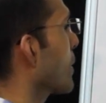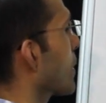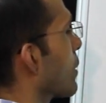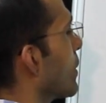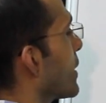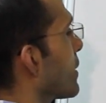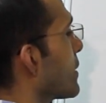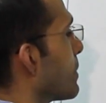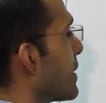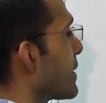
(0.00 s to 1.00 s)
Now let
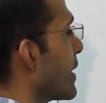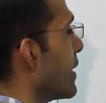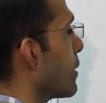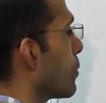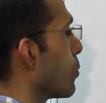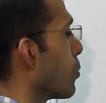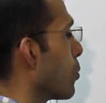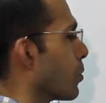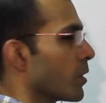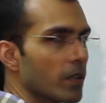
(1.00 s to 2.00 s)
this be say
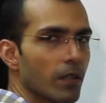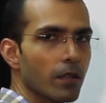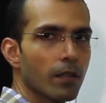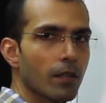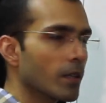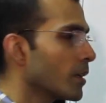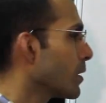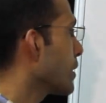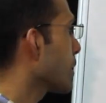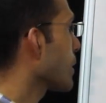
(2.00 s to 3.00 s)
O.
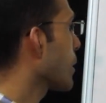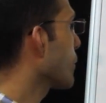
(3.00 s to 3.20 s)
Now